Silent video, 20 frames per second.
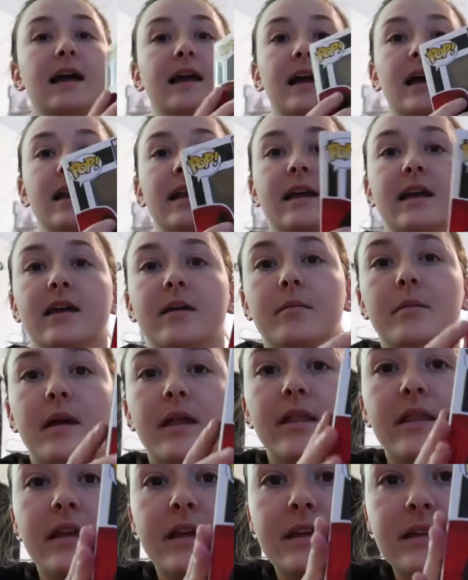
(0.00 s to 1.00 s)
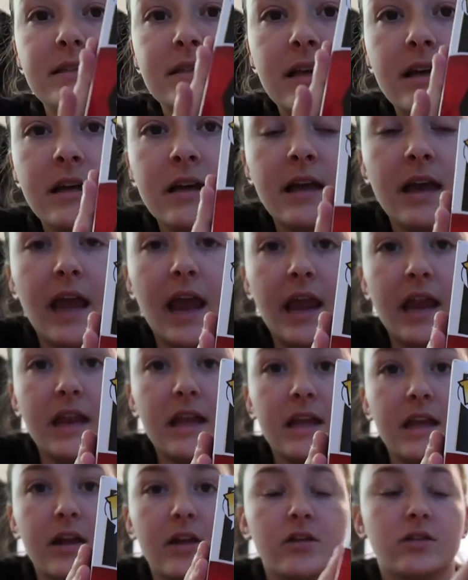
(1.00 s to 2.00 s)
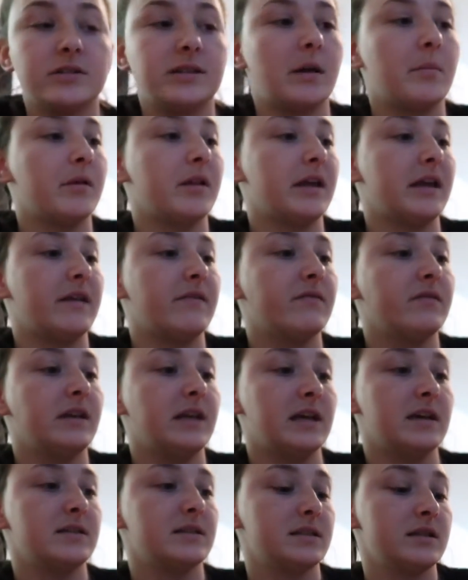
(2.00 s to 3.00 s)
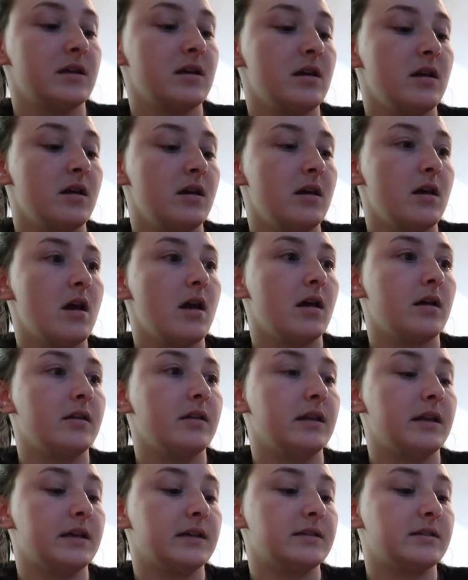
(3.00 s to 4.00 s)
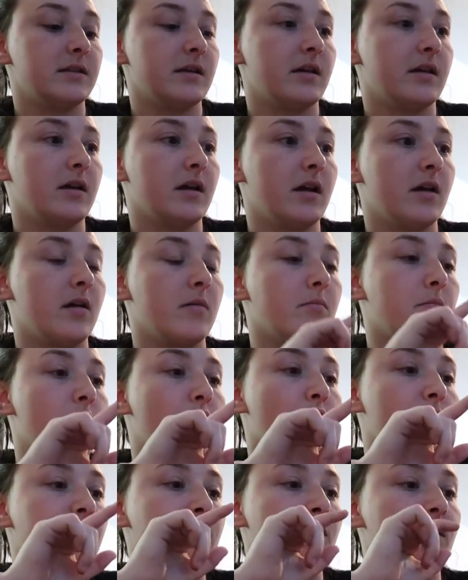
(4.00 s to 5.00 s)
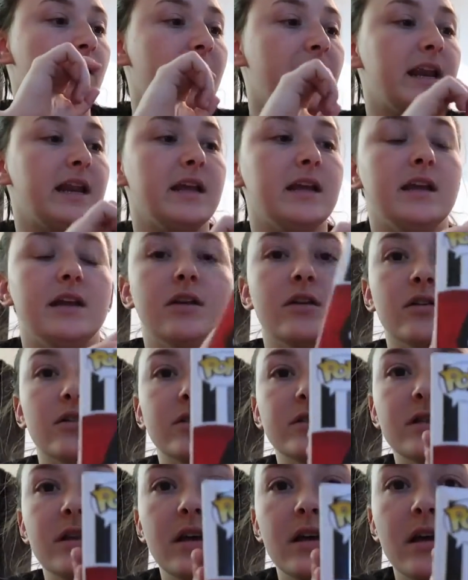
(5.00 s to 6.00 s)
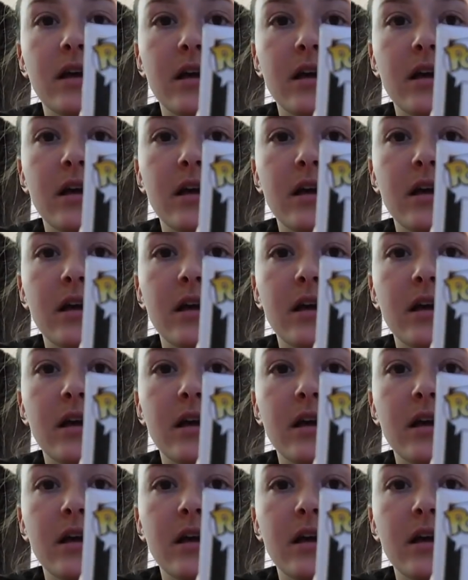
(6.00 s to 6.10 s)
I got him this 80 years I believe yes this Marvel 80 years